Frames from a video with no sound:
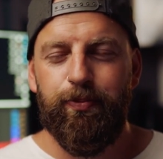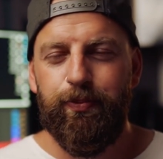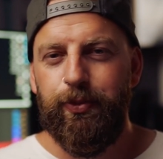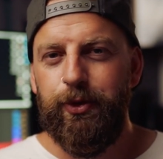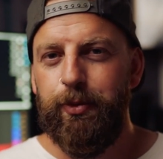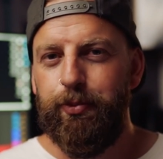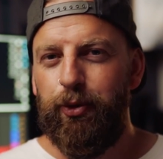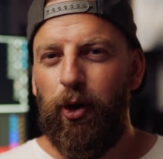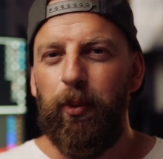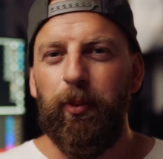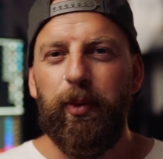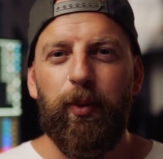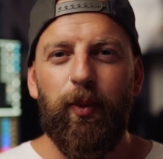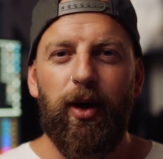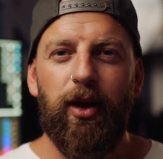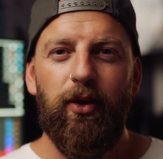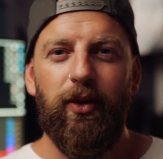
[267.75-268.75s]
you're probably
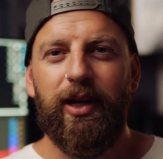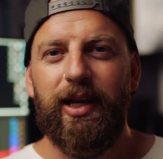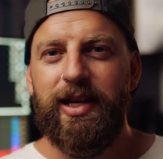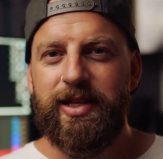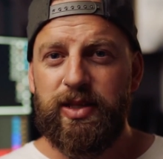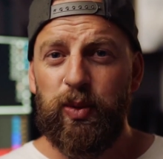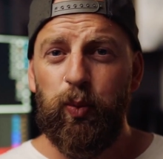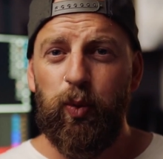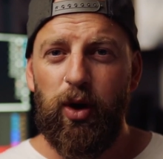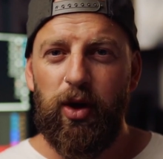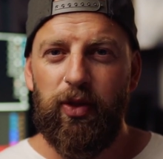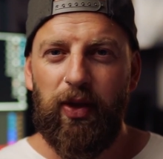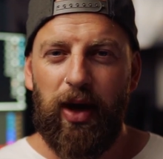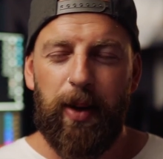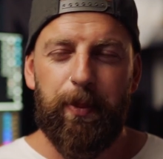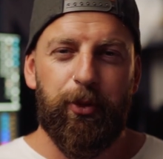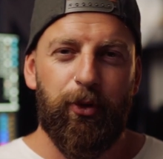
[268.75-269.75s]
wondering, is it
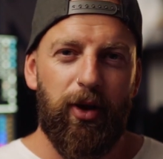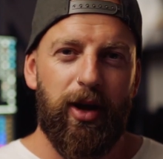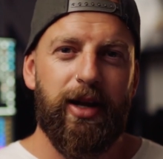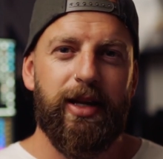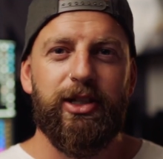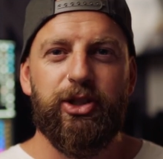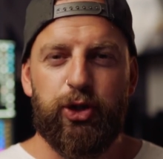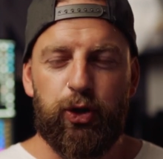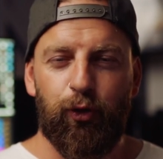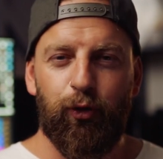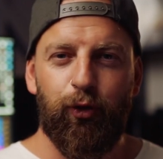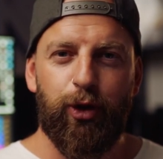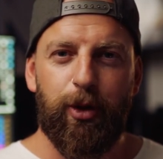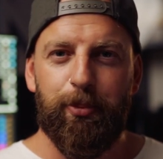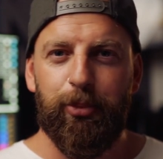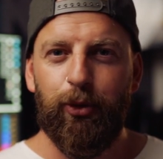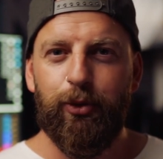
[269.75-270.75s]
worth upgrading just for
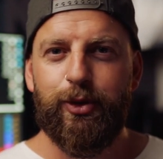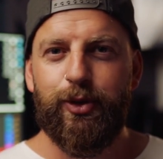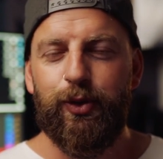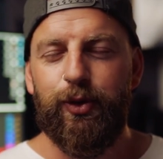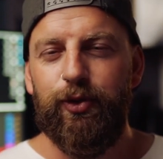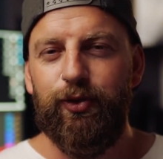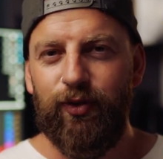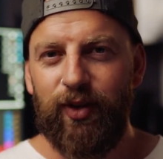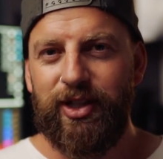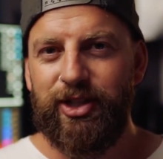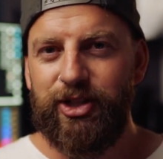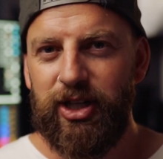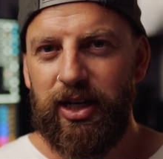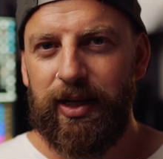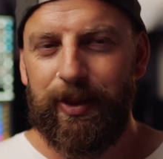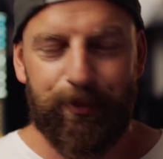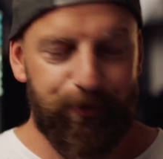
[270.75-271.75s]
the Bluetooth
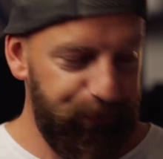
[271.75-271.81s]
feature?